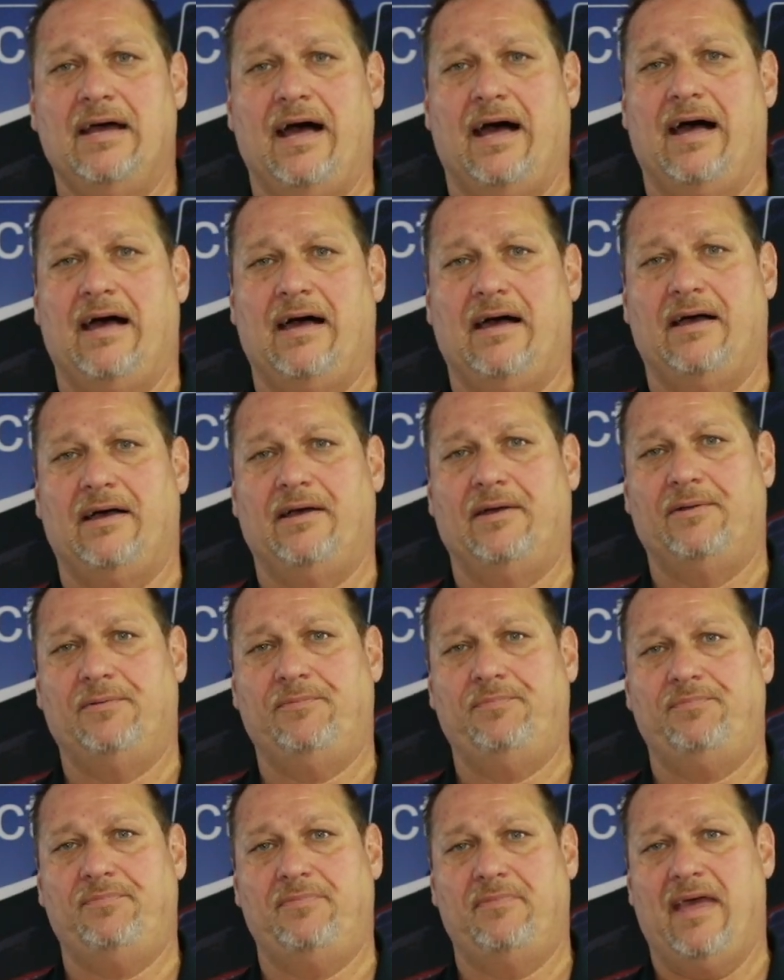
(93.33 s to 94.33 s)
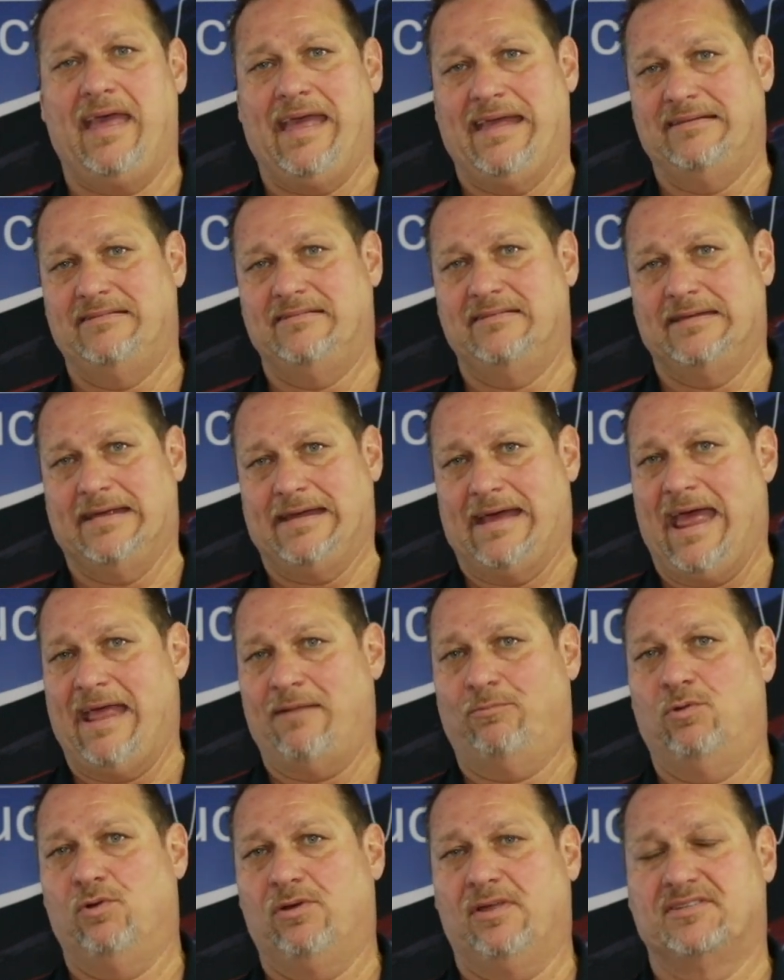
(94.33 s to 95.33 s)

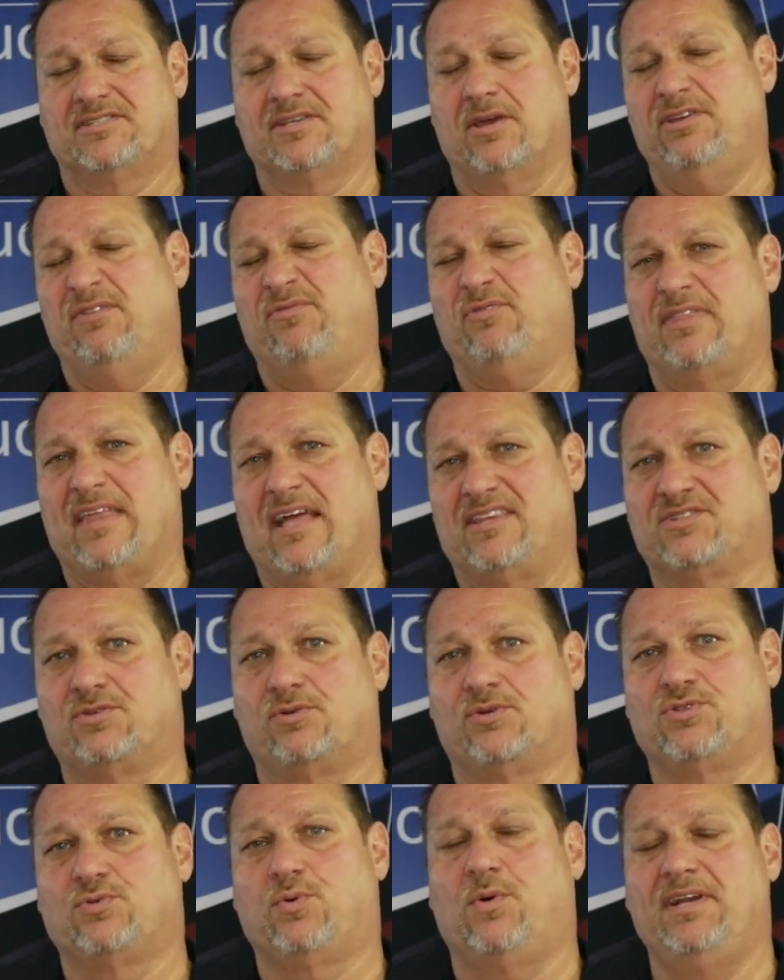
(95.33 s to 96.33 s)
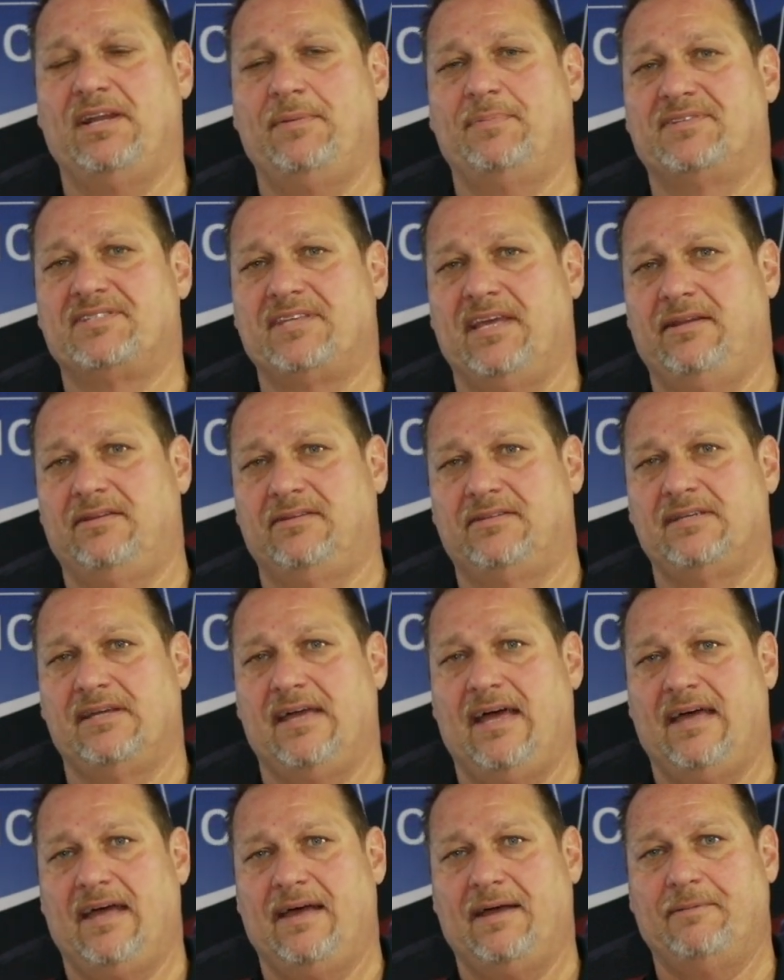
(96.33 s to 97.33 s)
So you've got that sort of
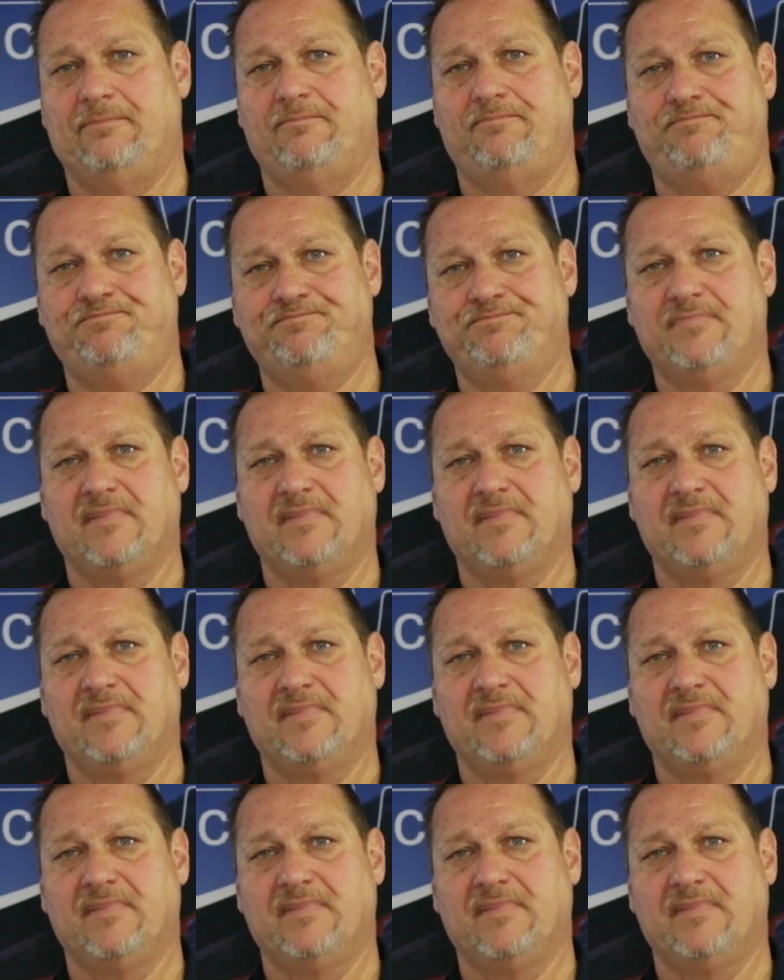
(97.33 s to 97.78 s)
20%